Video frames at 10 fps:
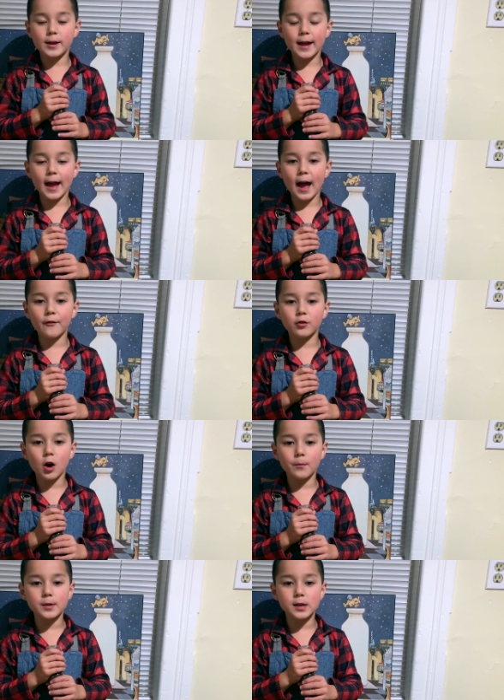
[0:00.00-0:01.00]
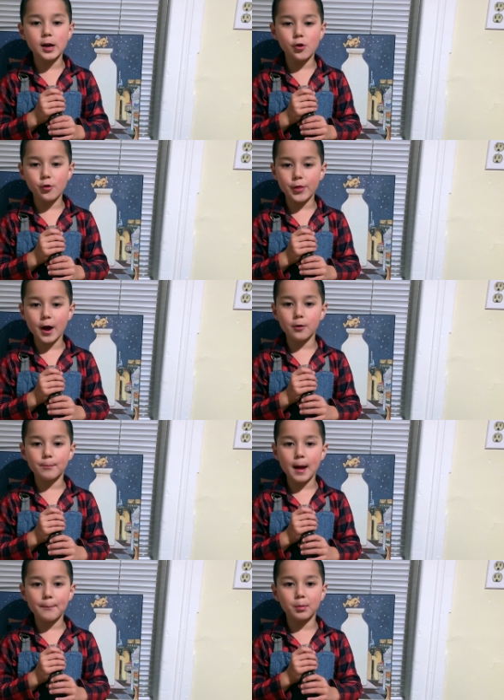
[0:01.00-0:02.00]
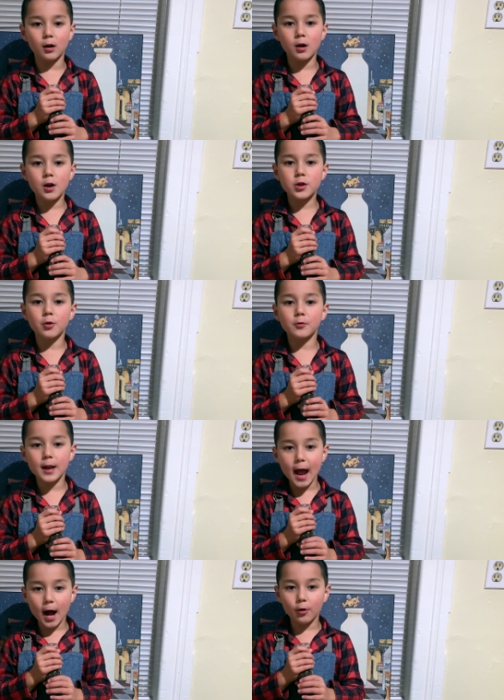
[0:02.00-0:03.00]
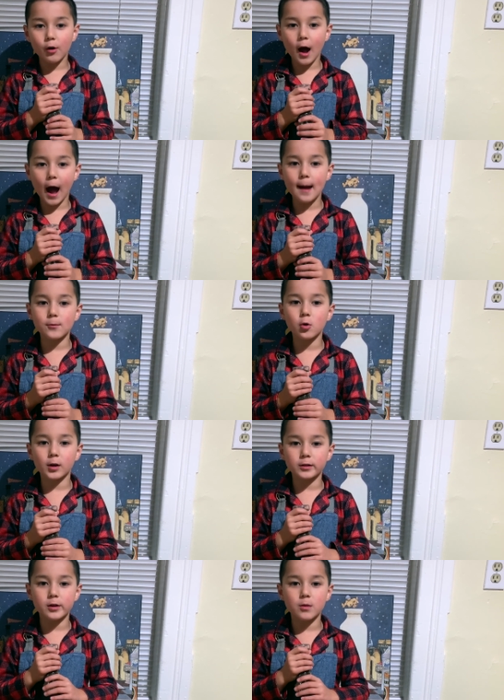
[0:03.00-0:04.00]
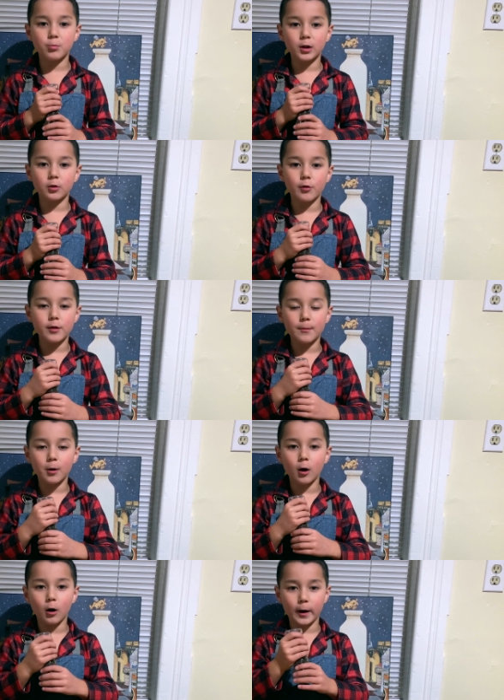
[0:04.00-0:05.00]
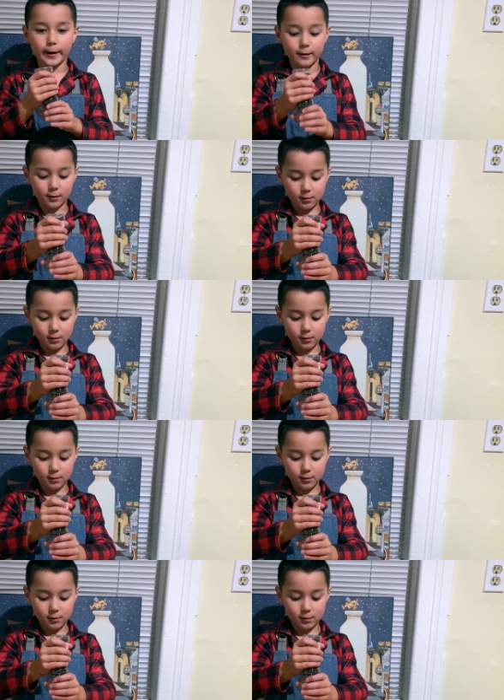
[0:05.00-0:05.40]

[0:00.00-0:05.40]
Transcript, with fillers: can't have carbonara without pepper, so now I'm going to sprinkle some on.